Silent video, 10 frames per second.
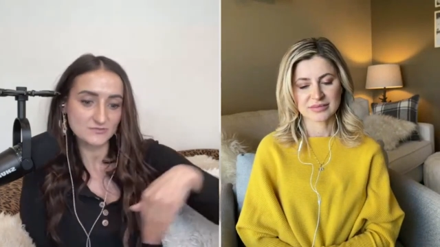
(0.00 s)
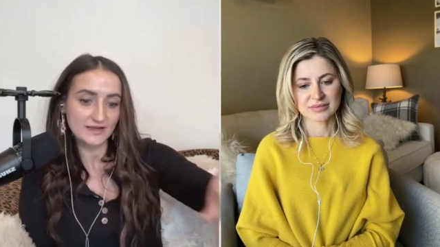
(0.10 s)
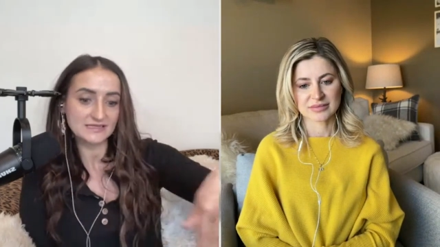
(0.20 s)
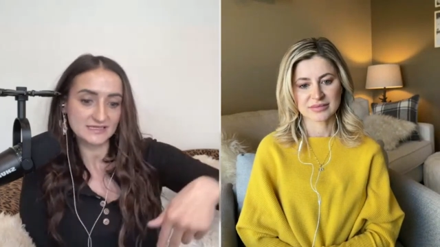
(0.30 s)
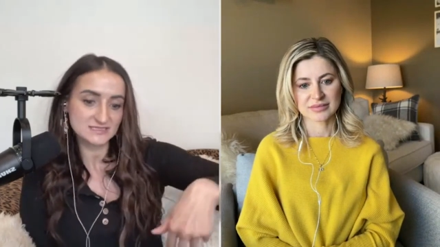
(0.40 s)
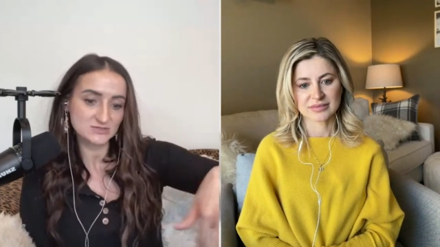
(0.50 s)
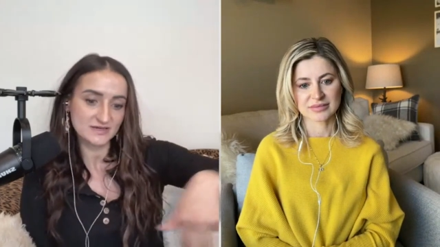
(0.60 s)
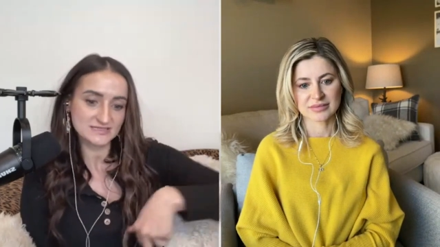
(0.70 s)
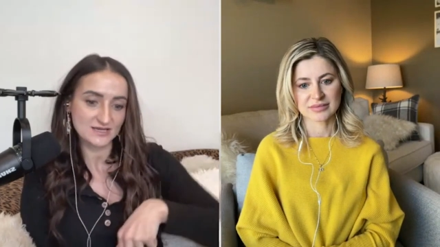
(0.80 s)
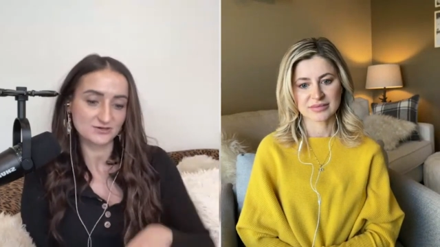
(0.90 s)
Speaker 1: right next to
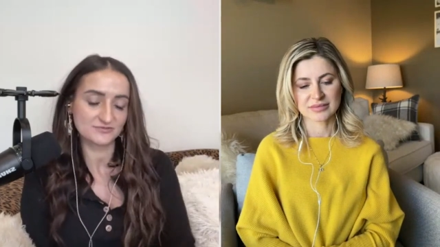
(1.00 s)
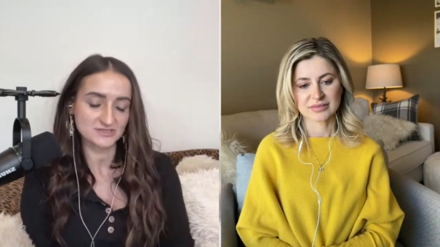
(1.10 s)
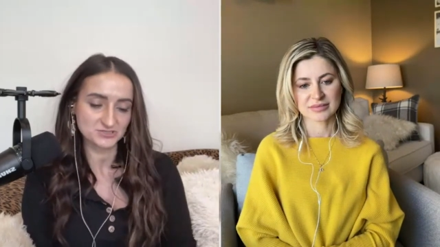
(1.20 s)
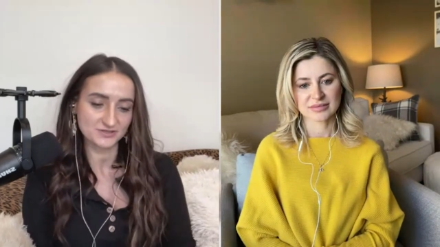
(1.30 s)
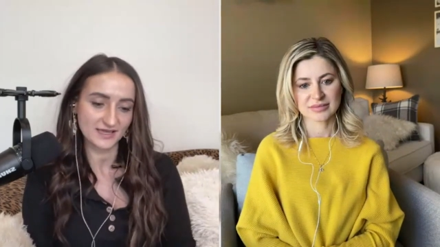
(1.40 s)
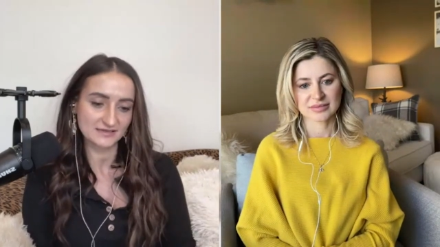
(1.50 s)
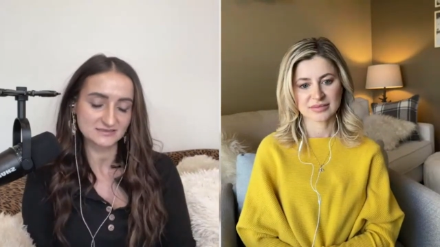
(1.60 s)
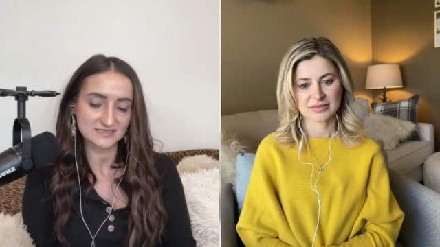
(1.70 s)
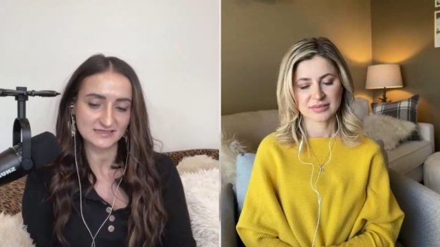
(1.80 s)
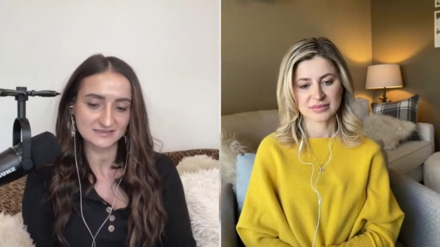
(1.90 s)
my sacrificial
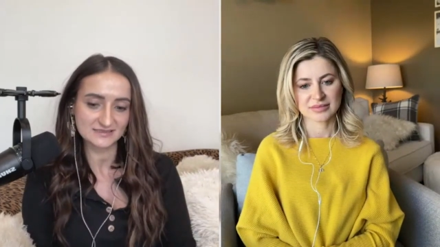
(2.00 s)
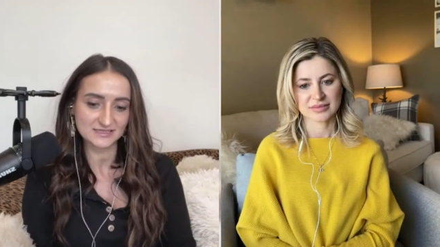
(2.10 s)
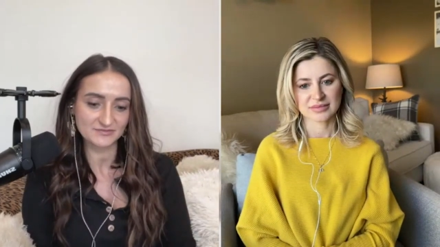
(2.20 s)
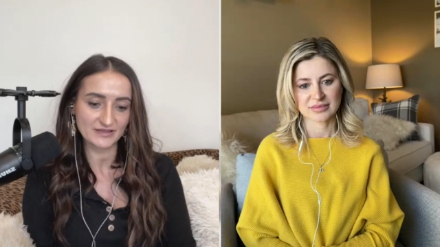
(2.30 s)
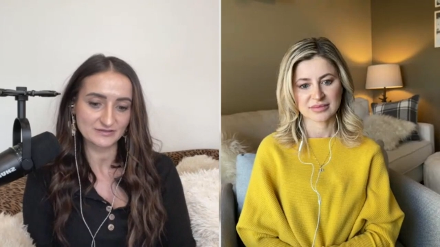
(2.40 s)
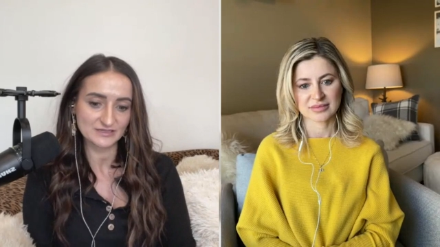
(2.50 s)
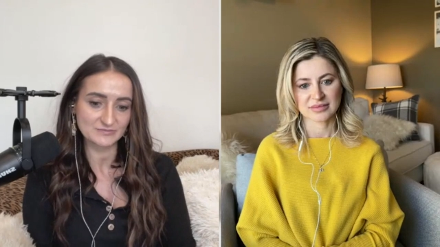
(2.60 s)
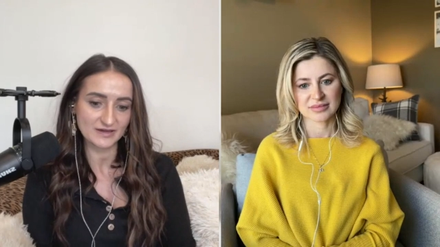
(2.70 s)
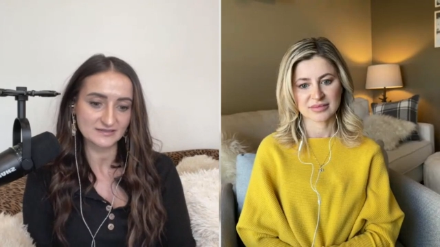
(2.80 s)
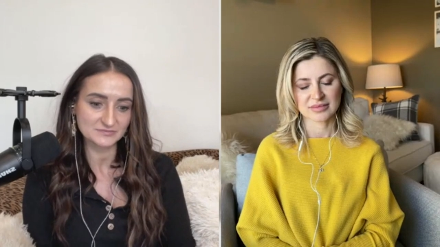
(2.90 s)
kale, technically, if I think
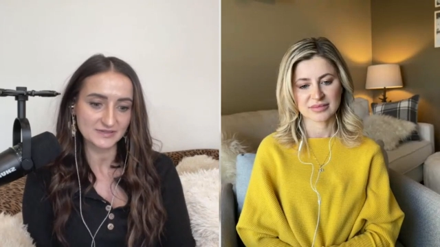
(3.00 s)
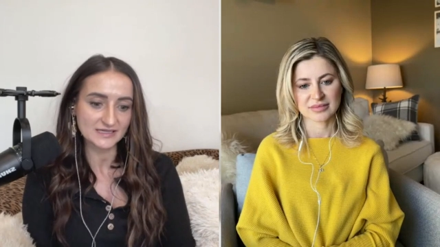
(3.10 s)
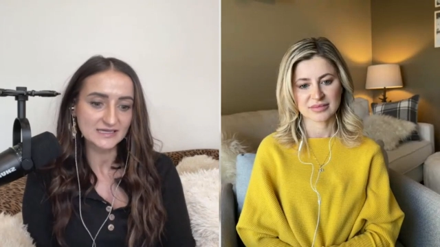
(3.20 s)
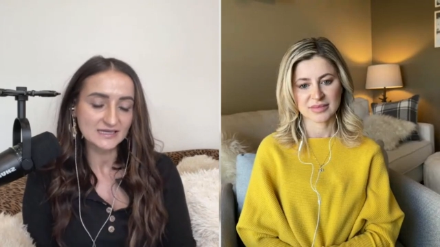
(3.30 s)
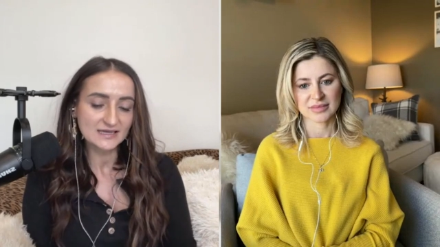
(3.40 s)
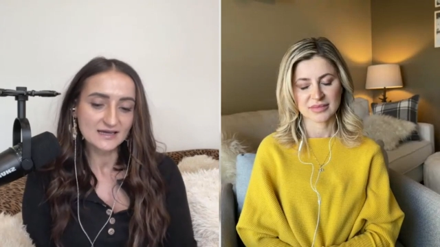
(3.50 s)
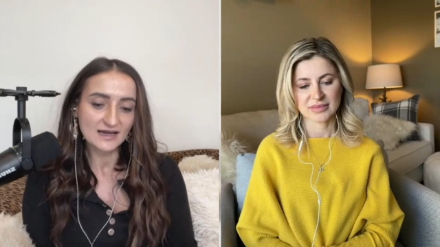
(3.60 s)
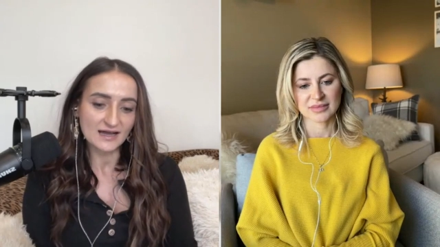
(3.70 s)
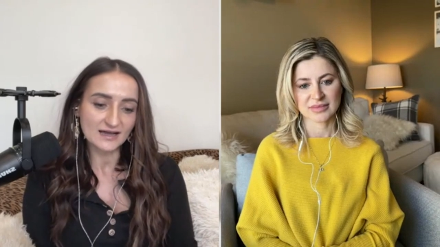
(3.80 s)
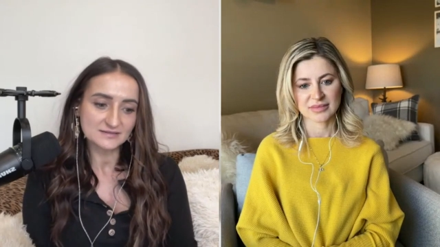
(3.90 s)
about it. But
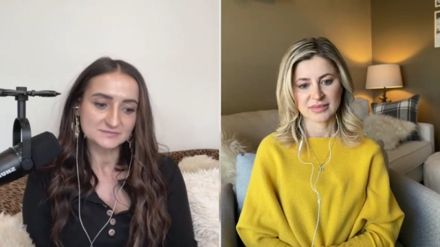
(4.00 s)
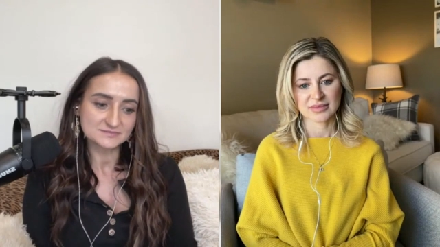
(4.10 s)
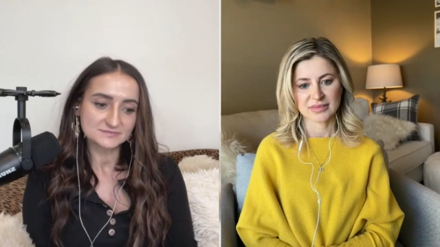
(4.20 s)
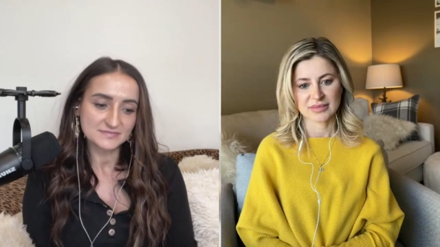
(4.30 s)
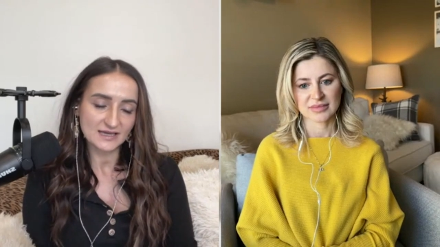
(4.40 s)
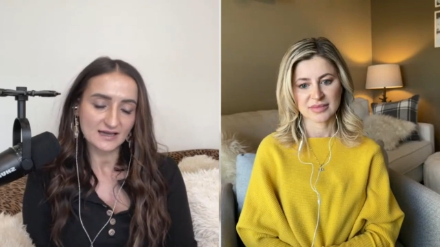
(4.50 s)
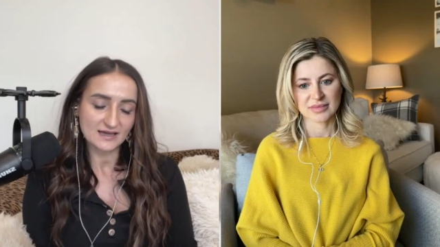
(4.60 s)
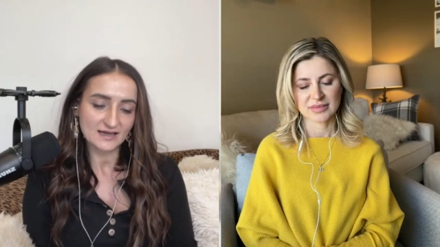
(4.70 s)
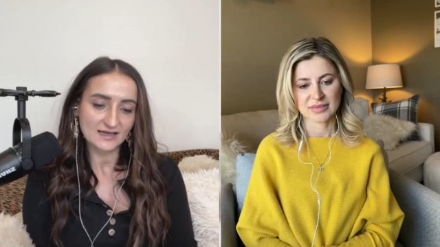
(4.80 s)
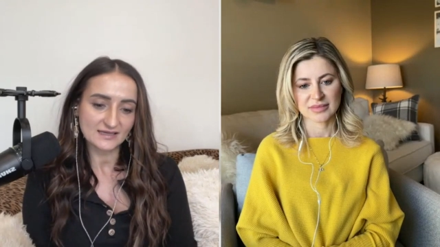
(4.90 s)
um,
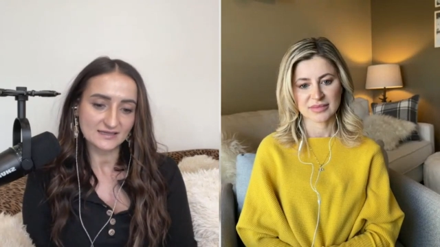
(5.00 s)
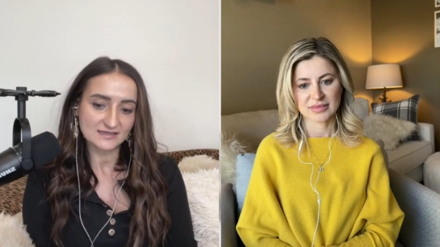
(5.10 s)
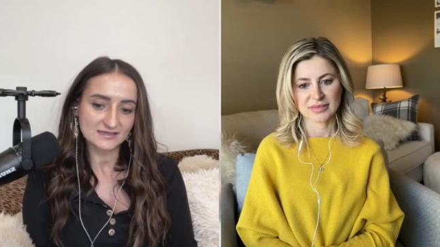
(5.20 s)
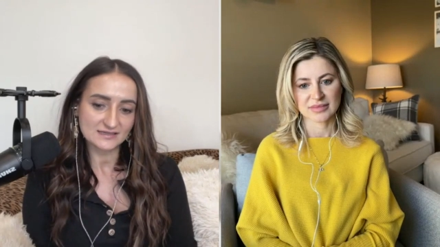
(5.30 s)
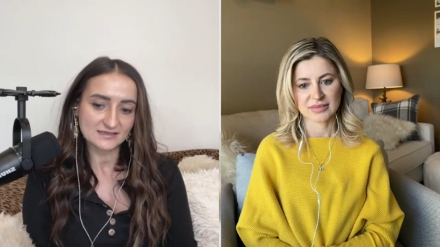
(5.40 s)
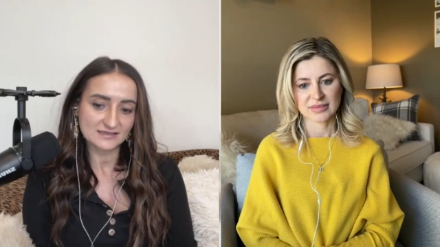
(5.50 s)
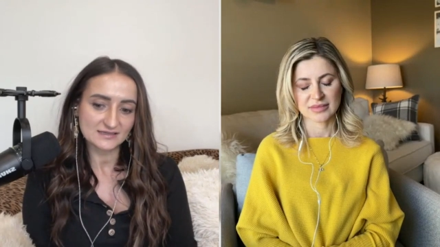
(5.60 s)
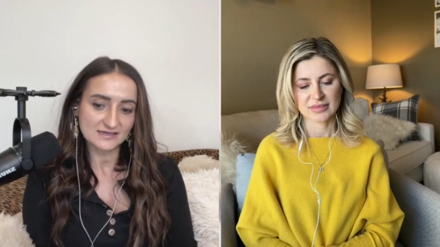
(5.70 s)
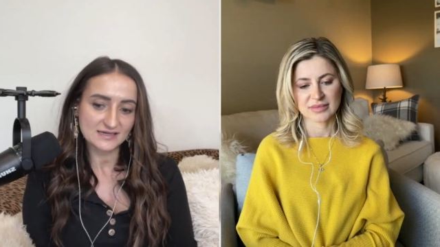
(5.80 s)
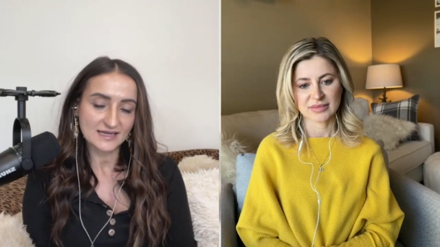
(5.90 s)
yeah, I
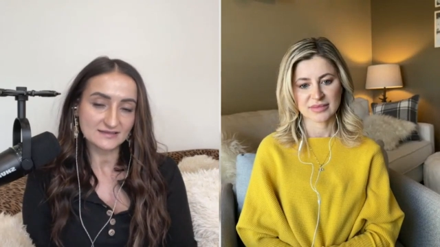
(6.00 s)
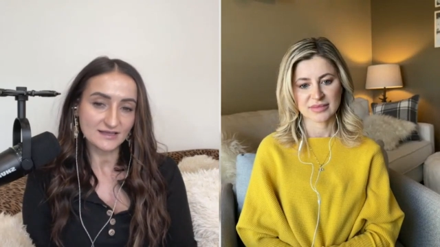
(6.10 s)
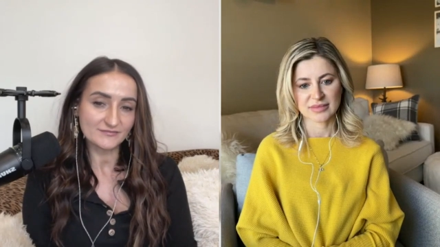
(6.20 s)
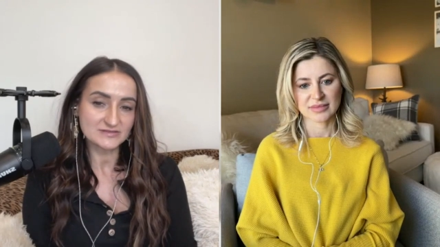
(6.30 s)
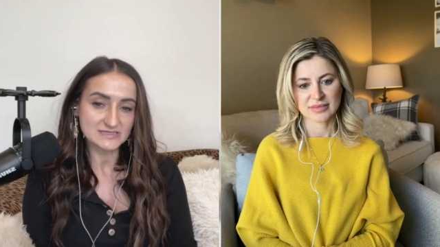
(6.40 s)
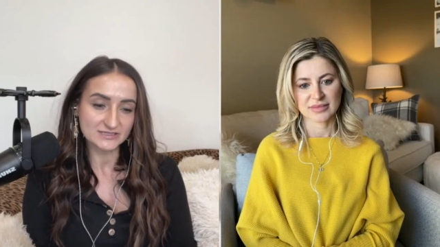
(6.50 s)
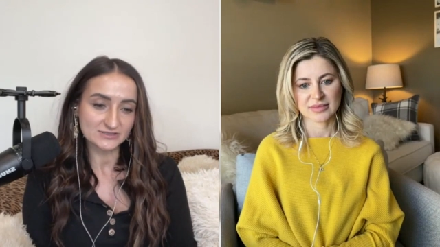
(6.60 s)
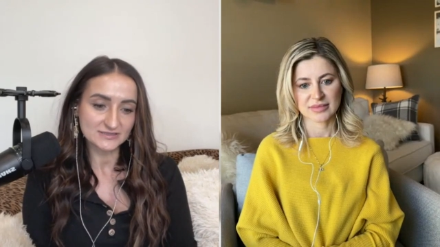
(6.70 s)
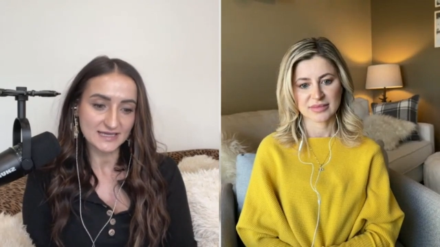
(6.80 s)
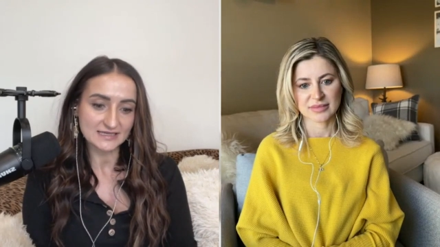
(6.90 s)
and I love dill. Eh,